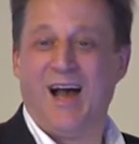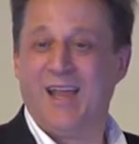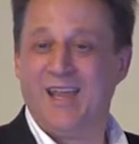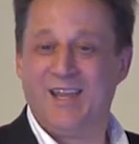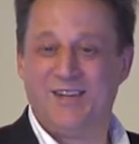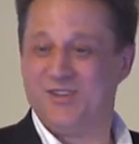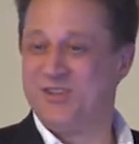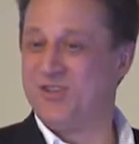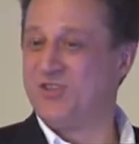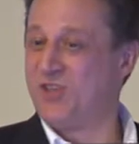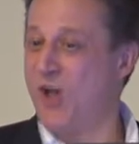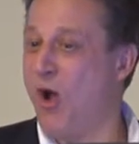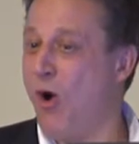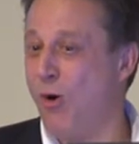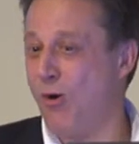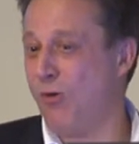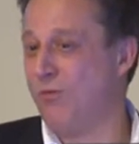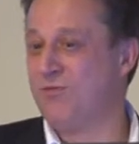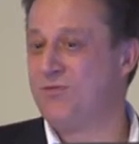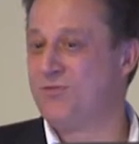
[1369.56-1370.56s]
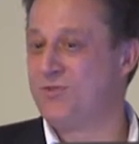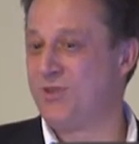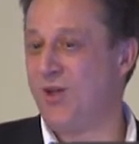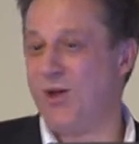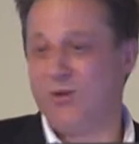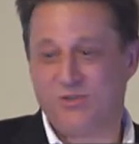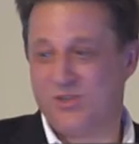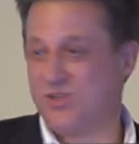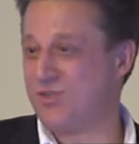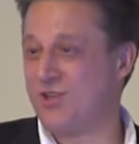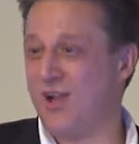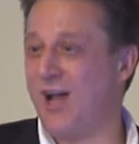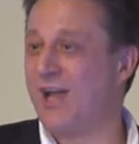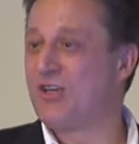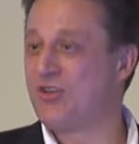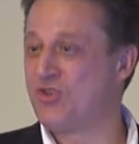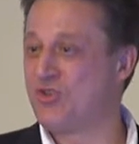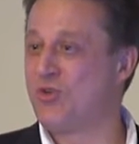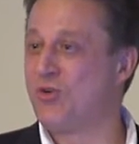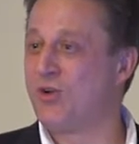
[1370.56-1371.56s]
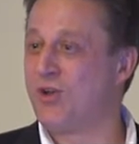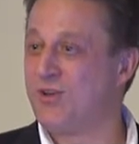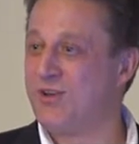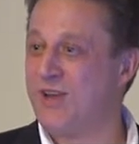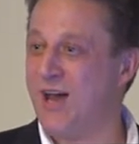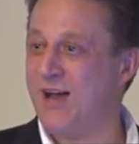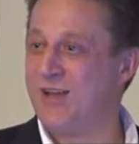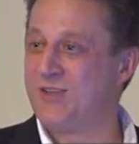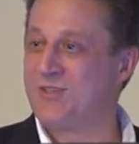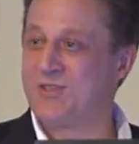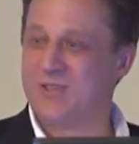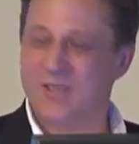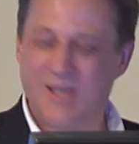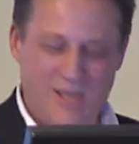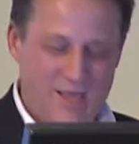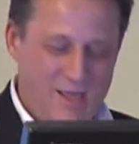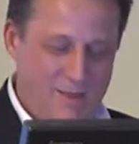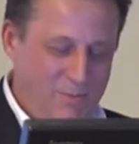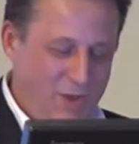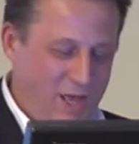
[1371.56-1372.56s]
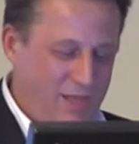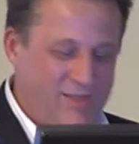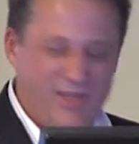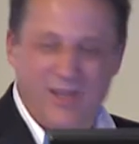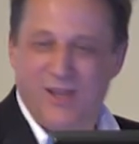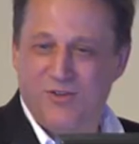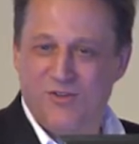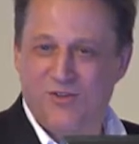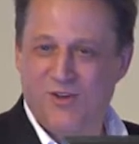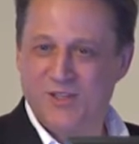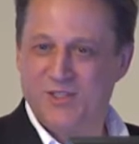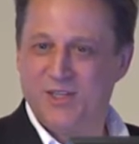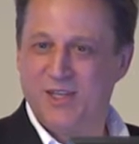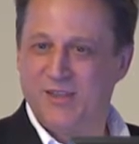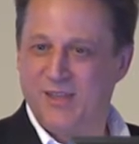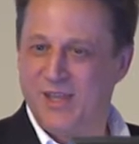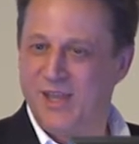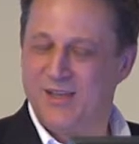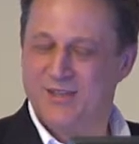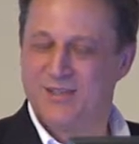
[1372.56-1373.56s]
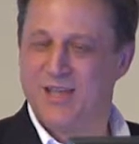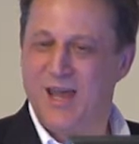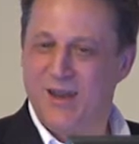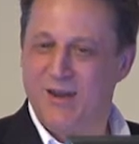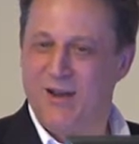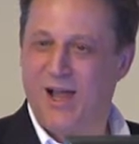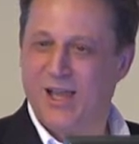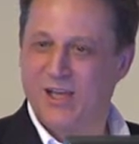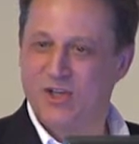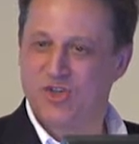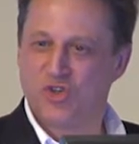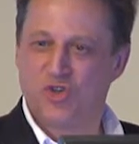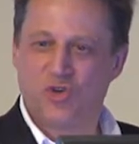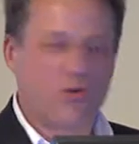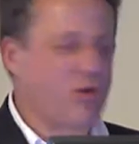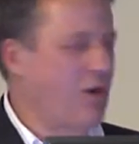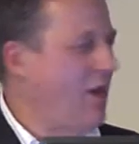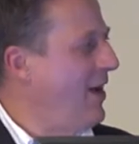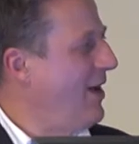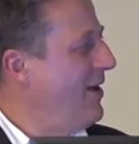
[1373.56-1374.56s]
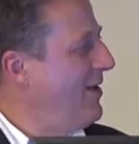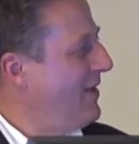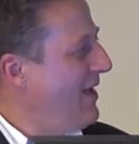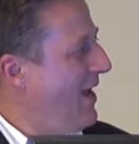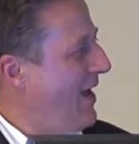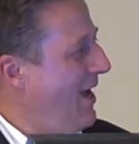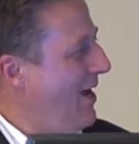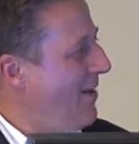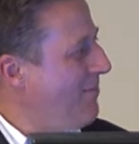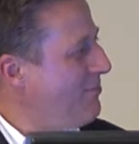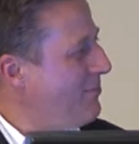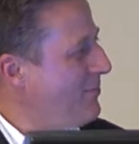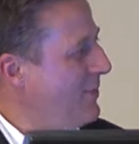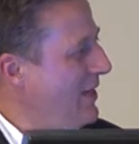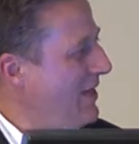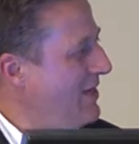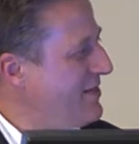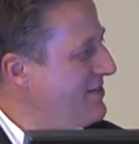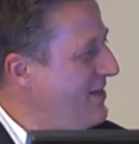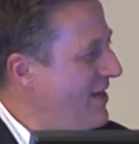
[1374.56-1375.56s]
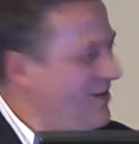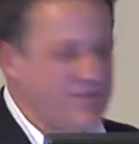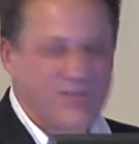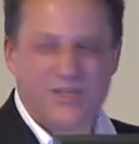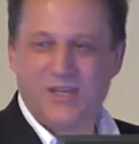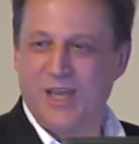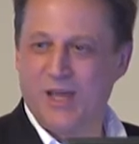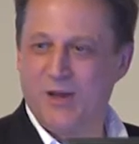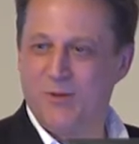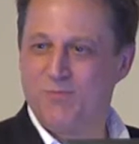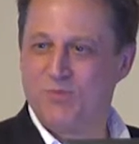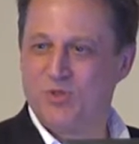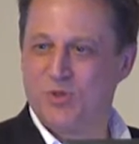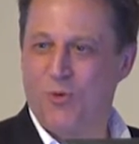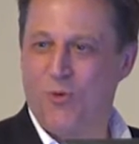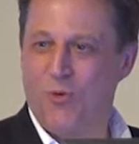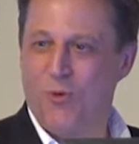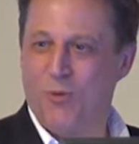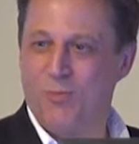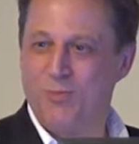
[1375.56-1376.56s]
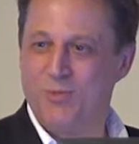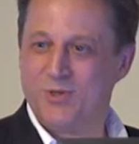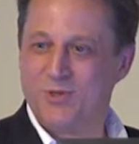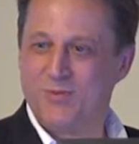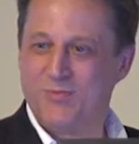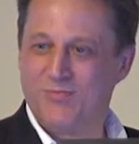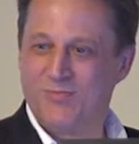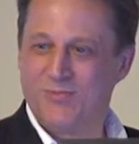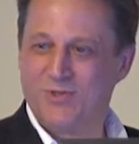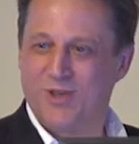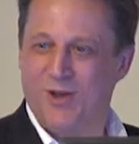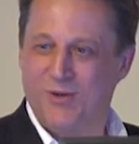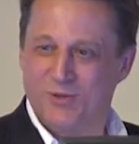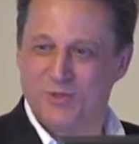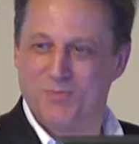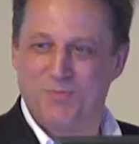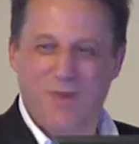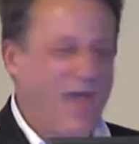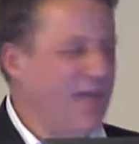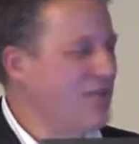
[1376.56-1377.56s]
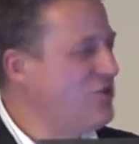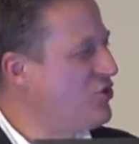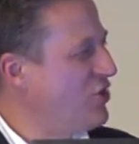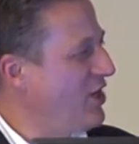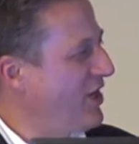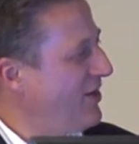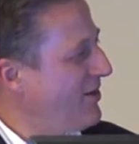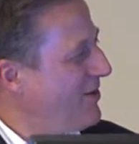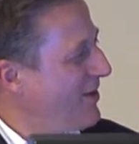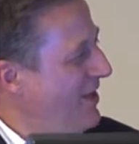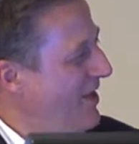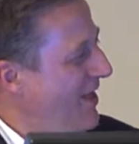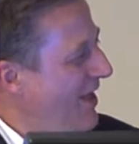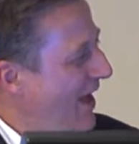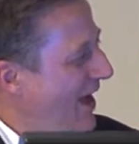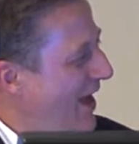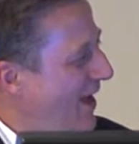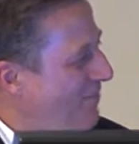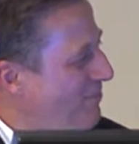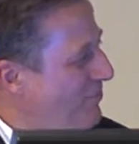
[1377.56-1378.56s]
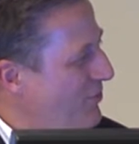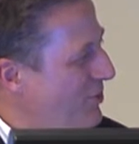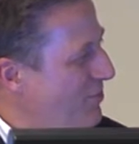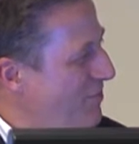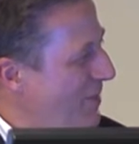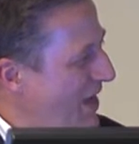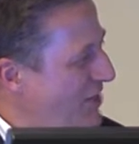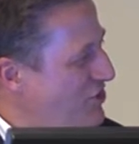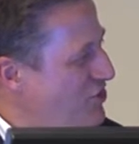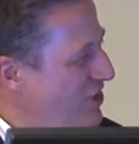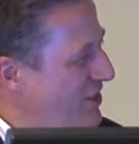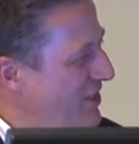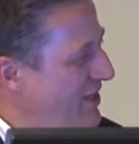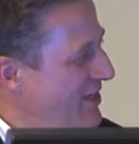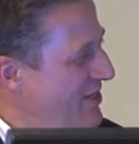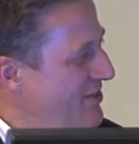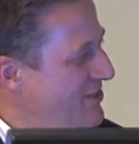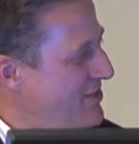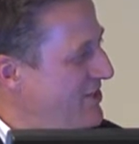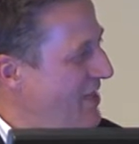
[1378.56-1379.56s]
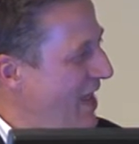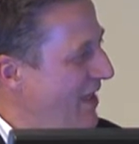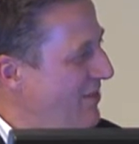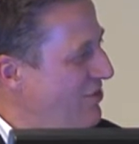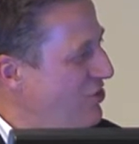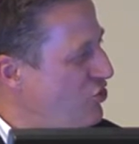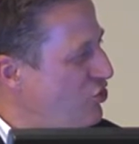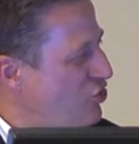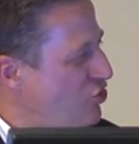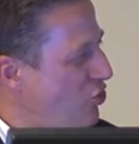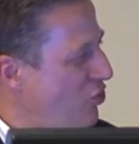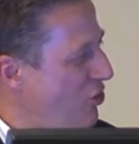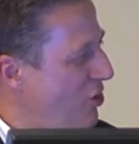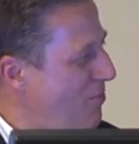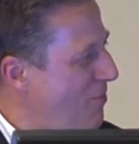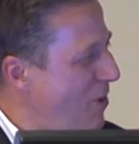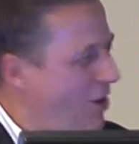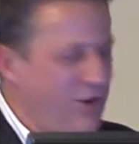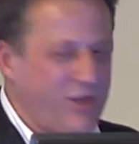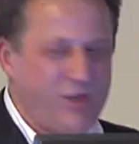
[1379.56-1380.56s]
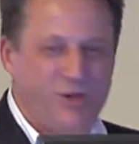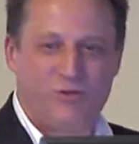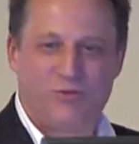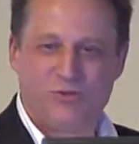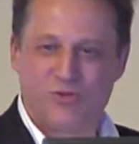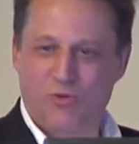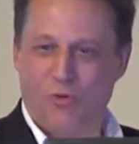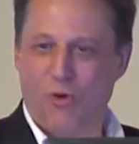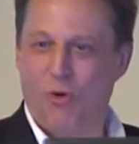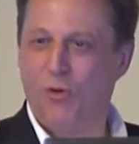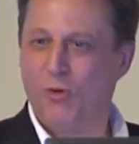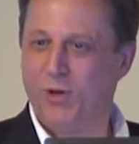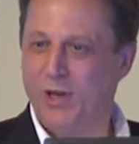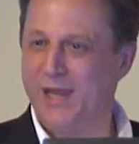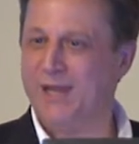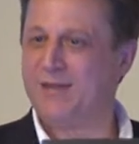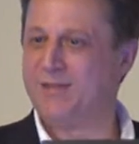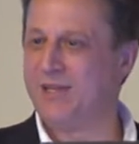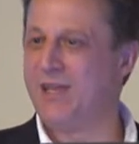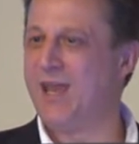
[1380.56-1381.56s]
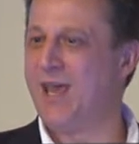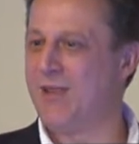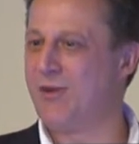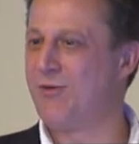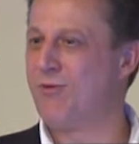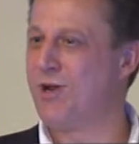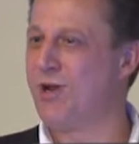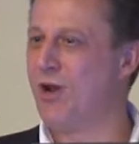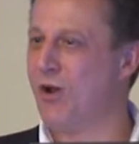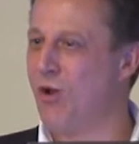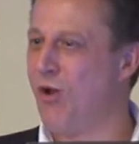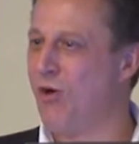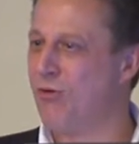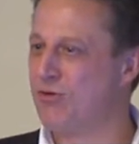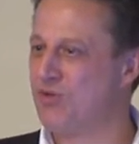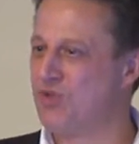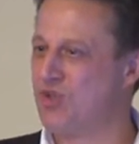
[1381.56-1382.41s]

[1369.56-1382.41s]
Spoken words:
It dissolves, so just like sugar does. But the interesting thing is, unlike sugar, it doesn't get absorbed. So it's magic. The magic is that the sugar molecules are all linked together in a long